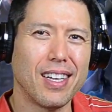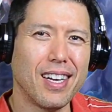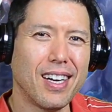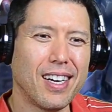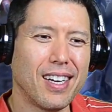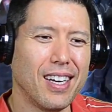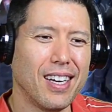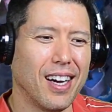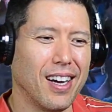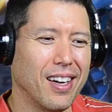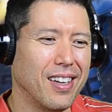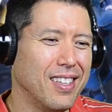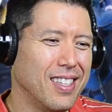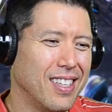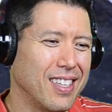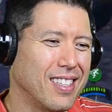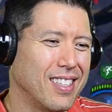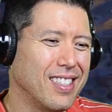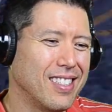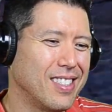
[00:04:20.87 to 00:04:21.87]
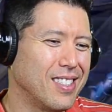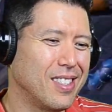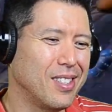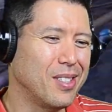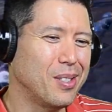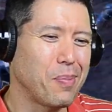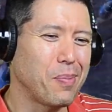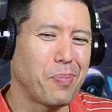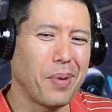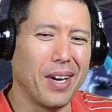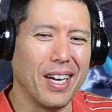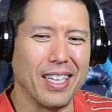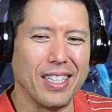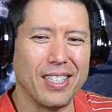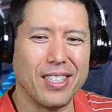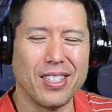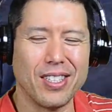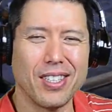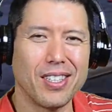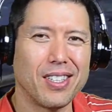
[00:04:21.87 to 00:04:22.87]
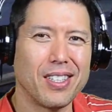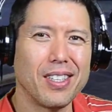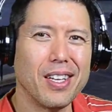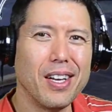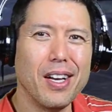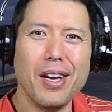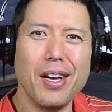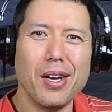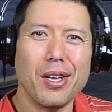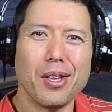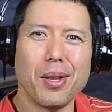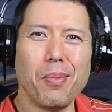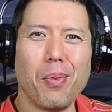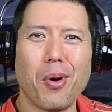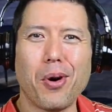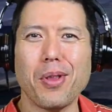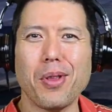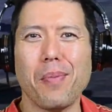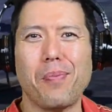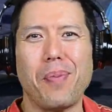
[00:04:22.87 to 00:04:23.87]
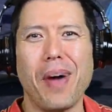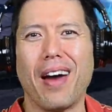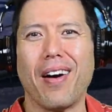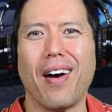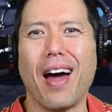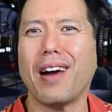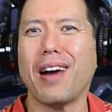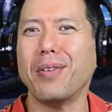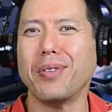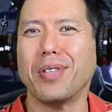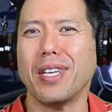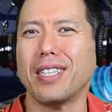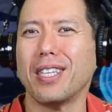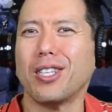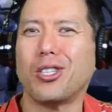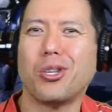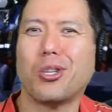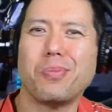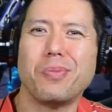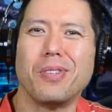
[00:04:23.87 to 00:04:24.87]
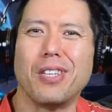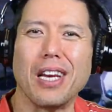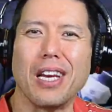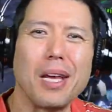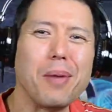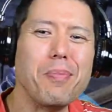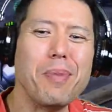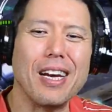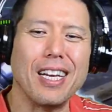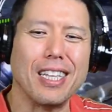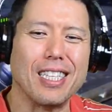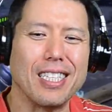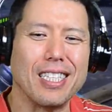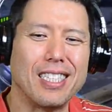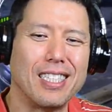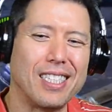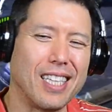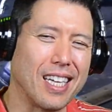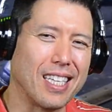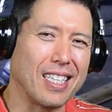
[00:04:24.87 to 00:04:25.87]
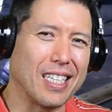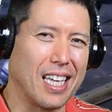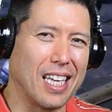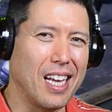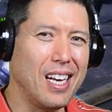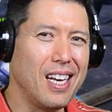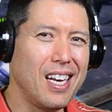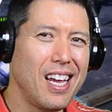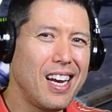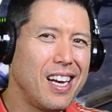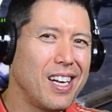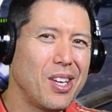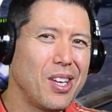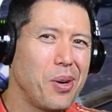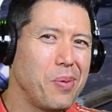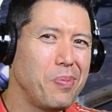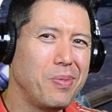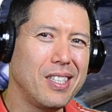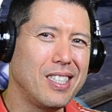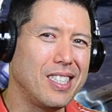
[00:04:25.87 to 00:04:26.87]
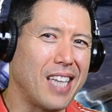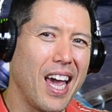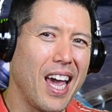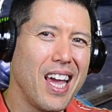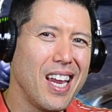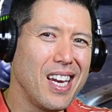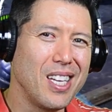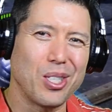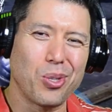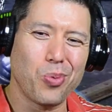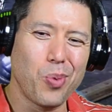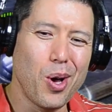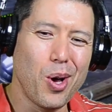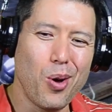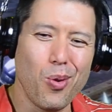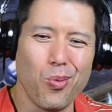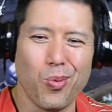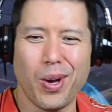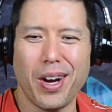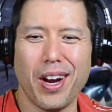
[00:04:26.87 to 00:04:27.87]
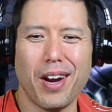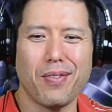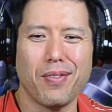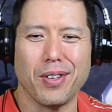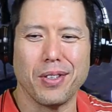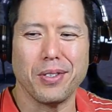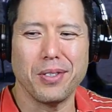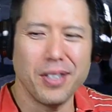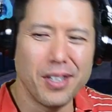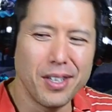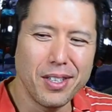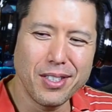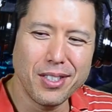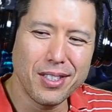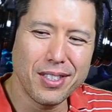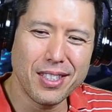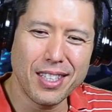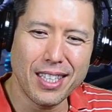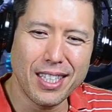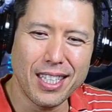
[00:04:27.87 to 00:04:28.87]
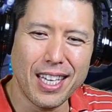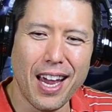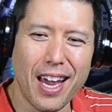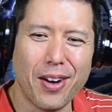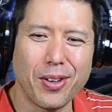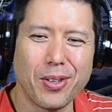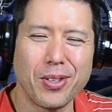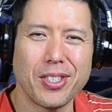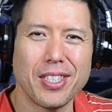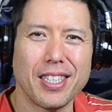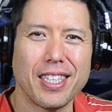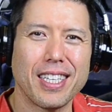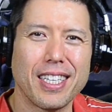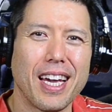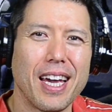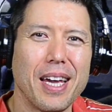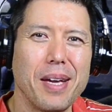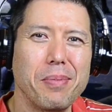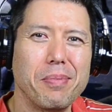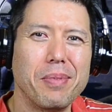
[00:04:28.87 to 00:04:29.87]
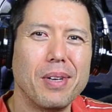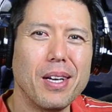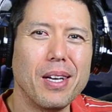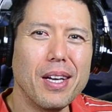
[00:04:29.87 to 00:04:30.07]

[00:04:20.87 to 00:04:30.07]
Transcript: I don't know, yeah, there's a bunch. So the more the better. I don't think they should limit it to 6. Let it go up to 10, 12, whatever. Get the characters in the game.